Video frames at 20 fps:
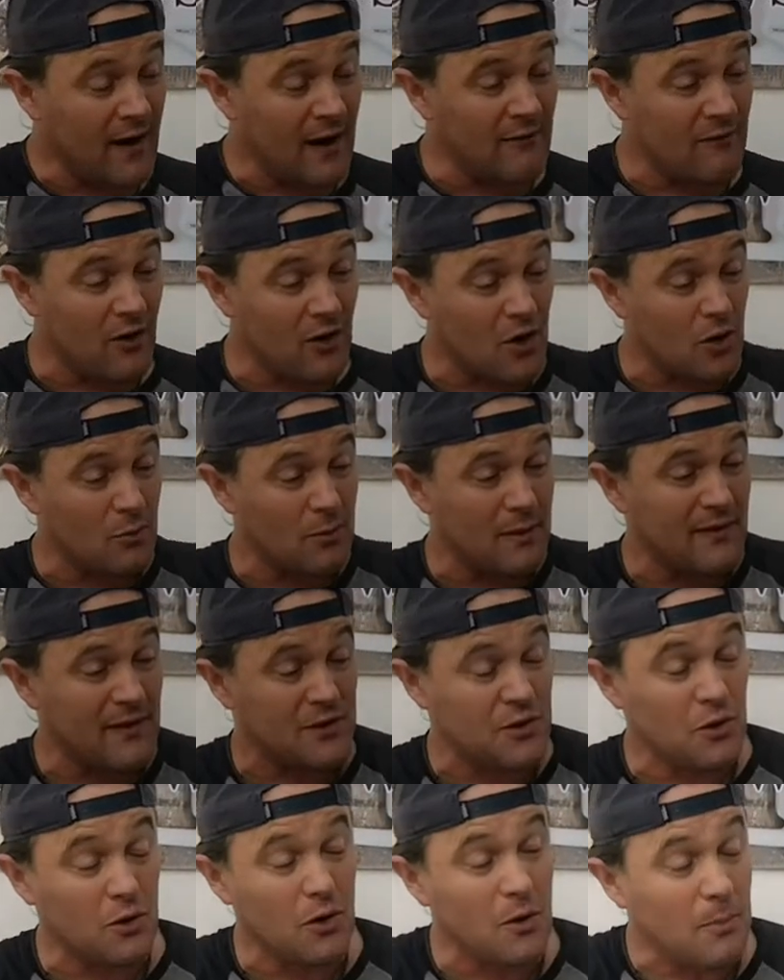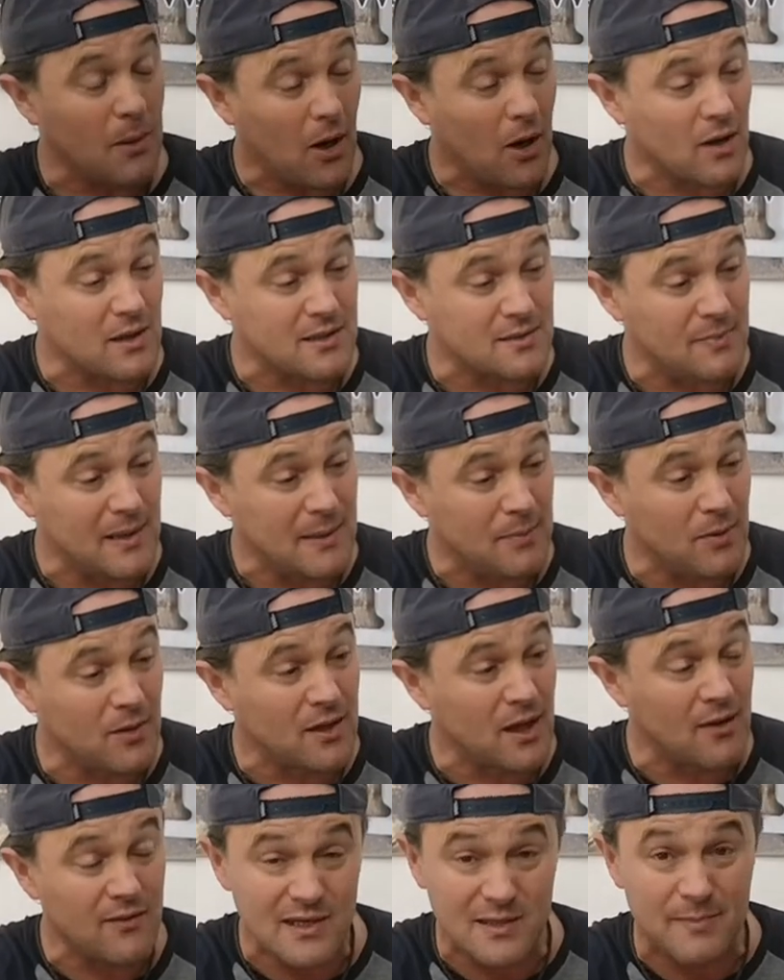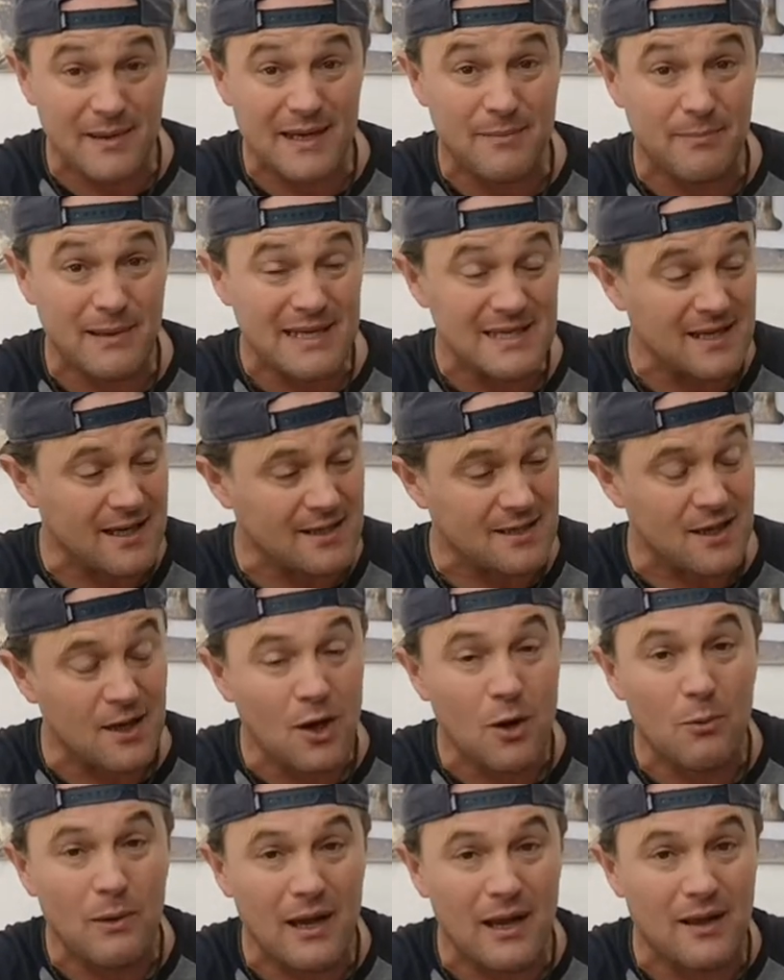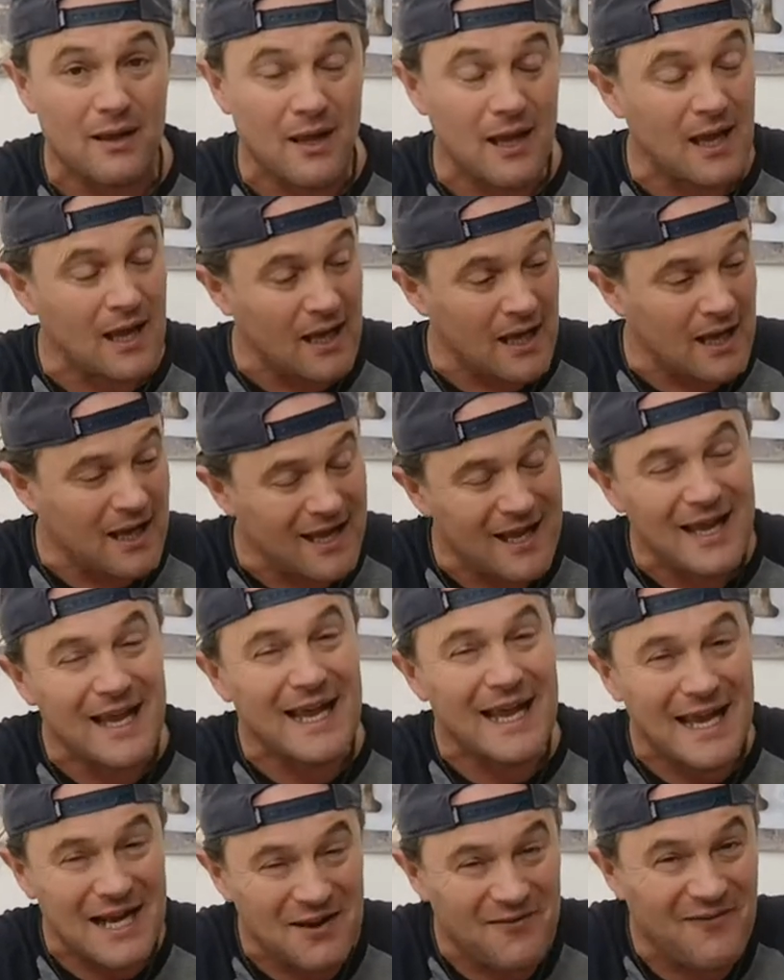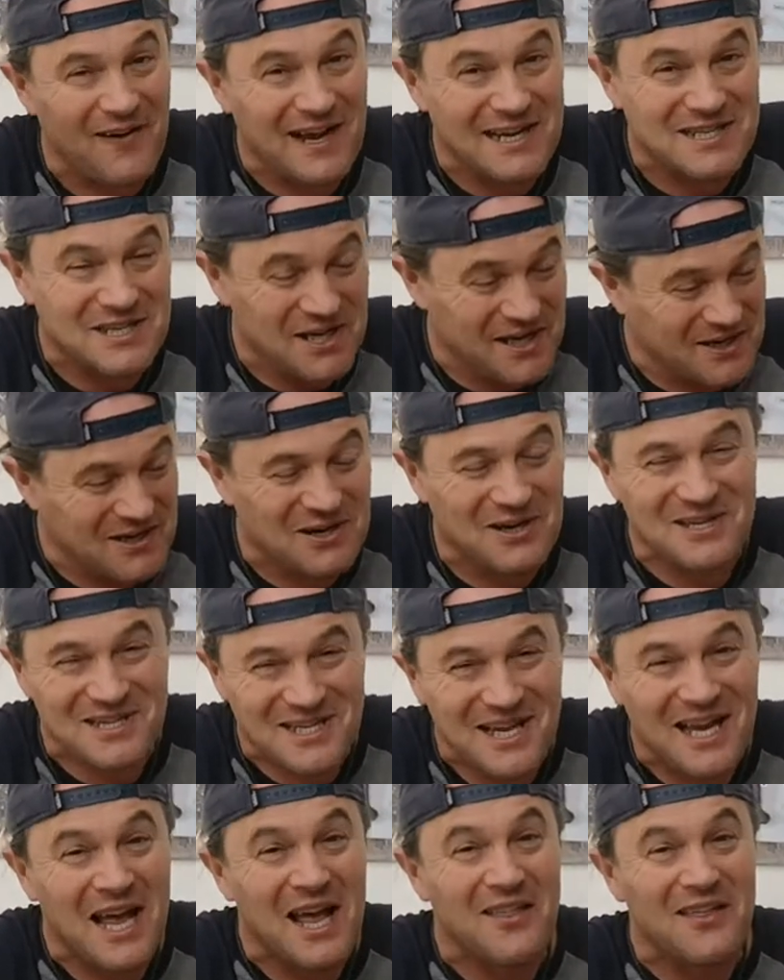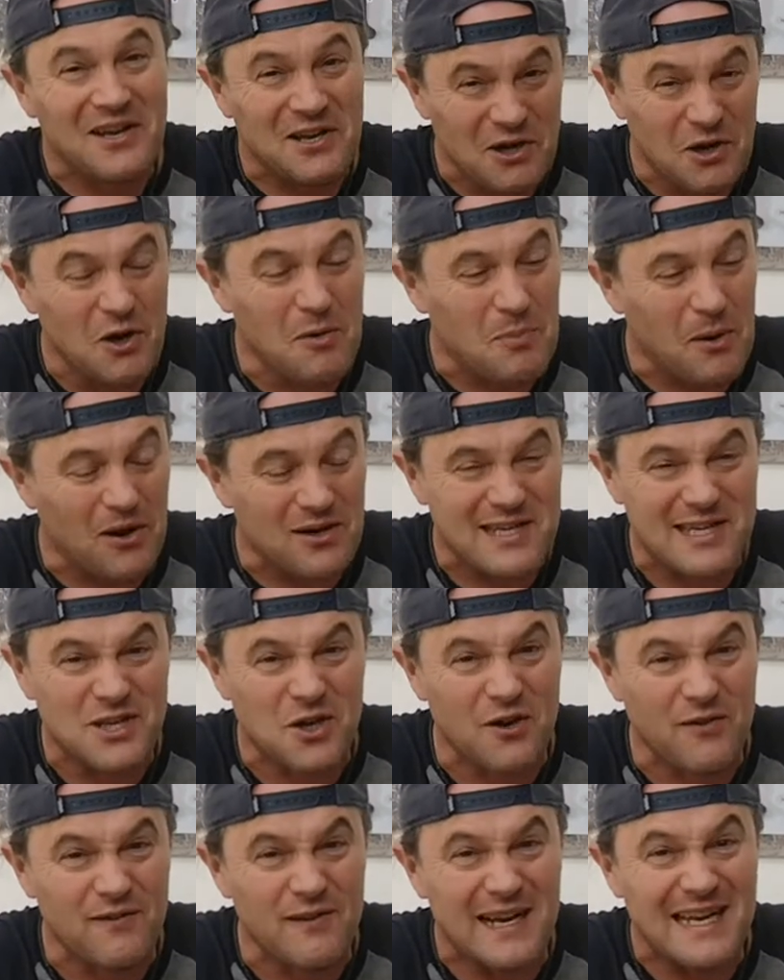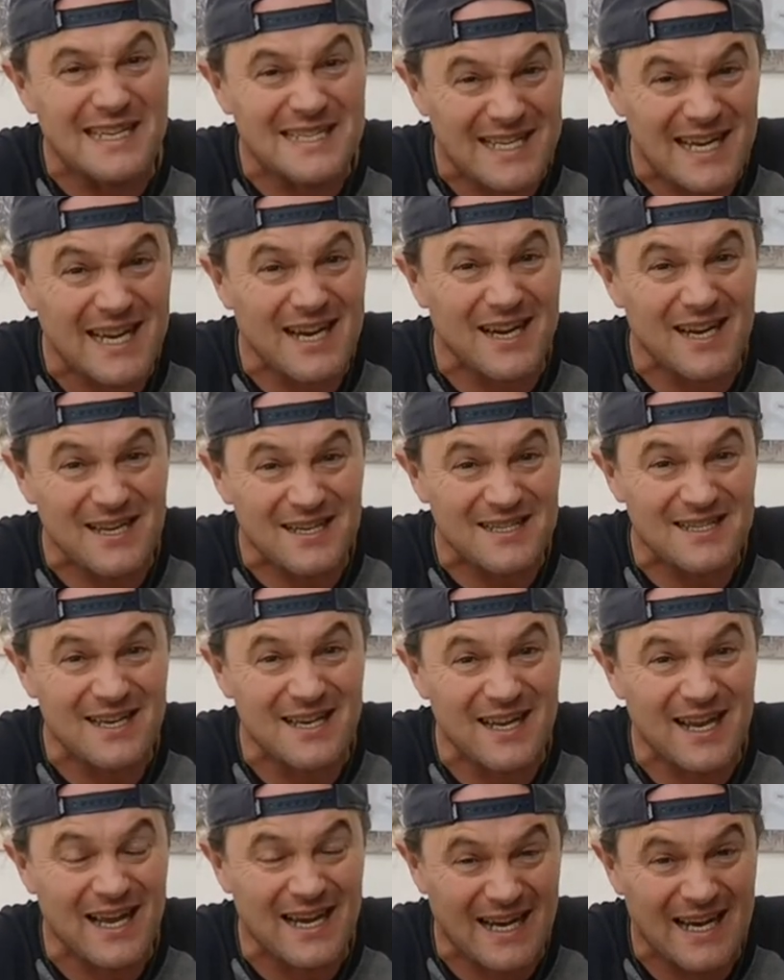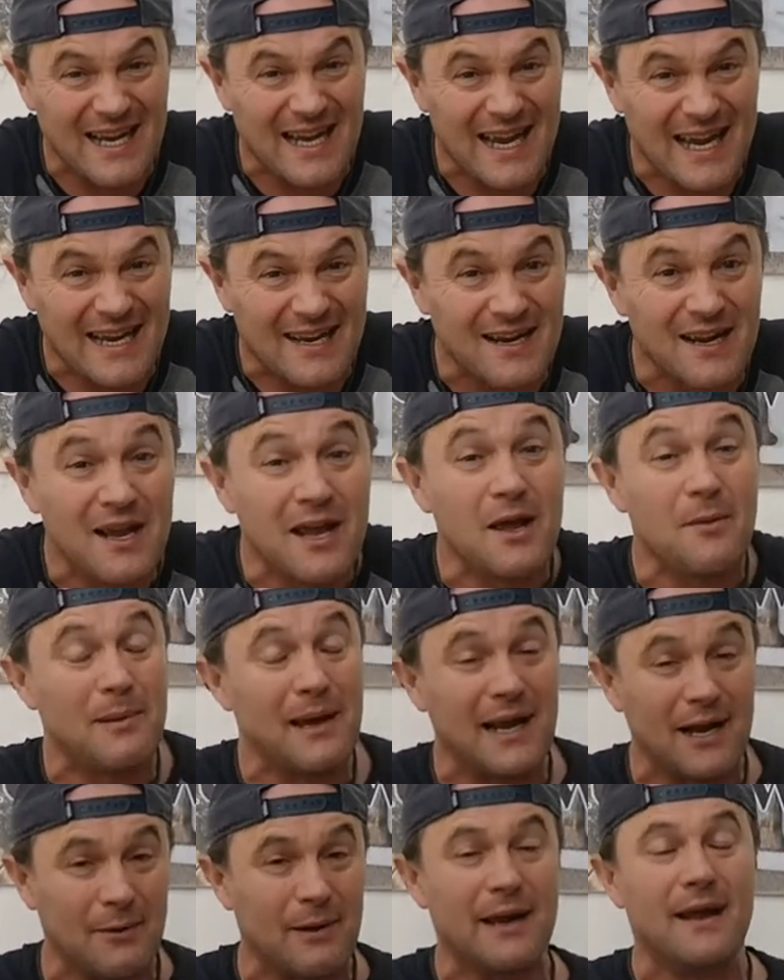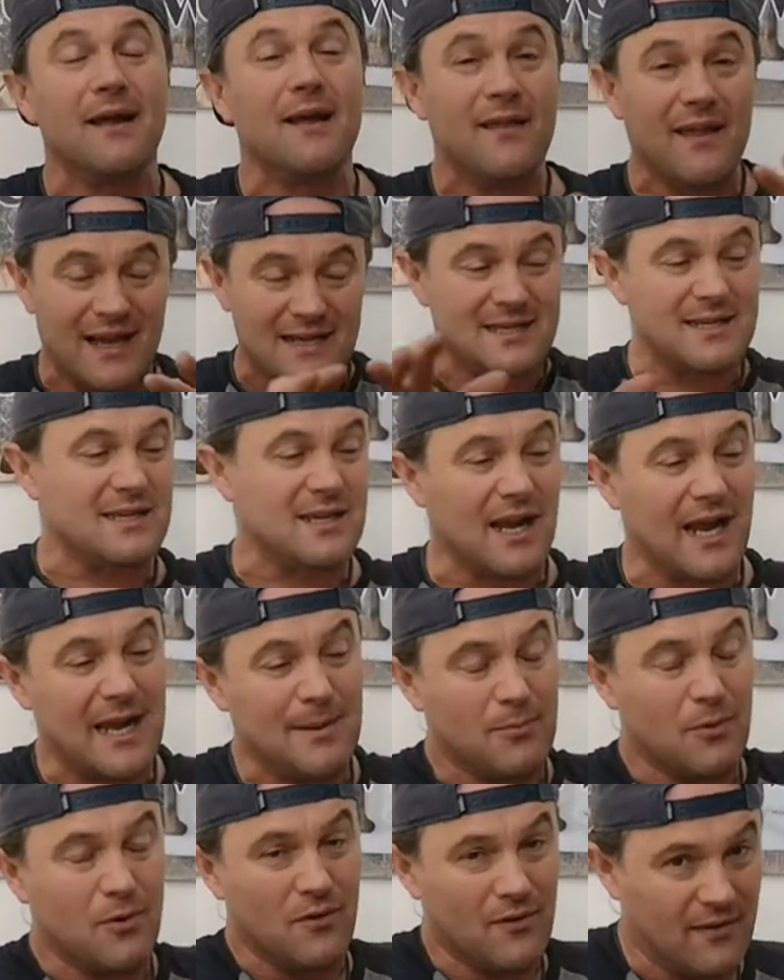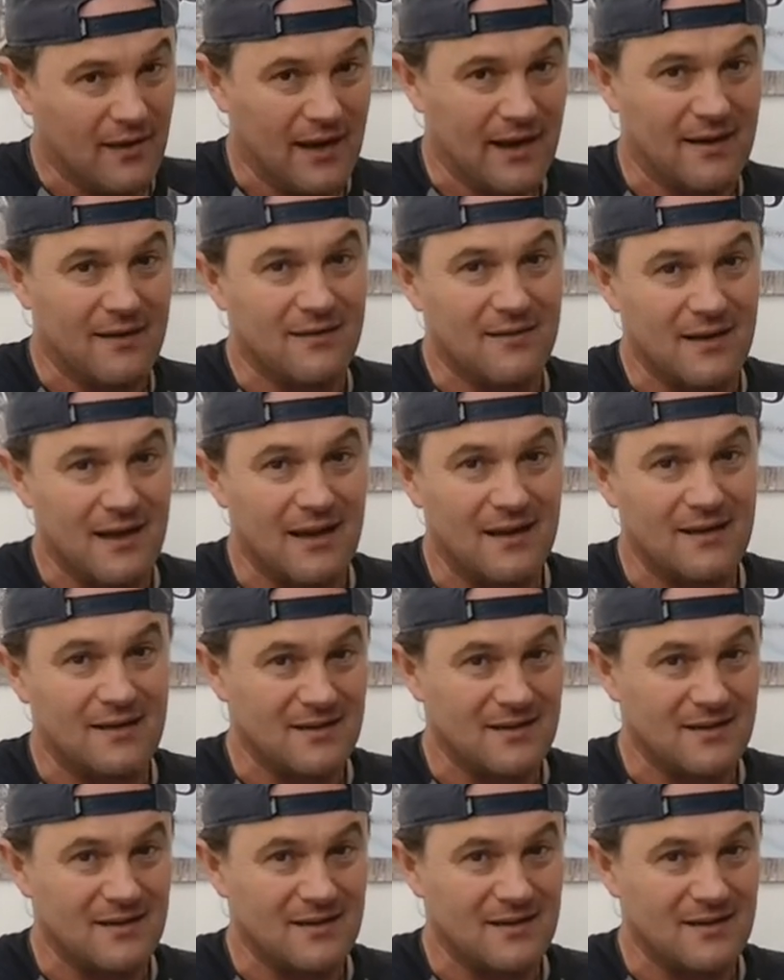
I rock up with a toolbox, people know there's mean business. Well, in a fashion, because the toolbox is covered in stickers, like a kid. But anyway, that's a skateboard thing.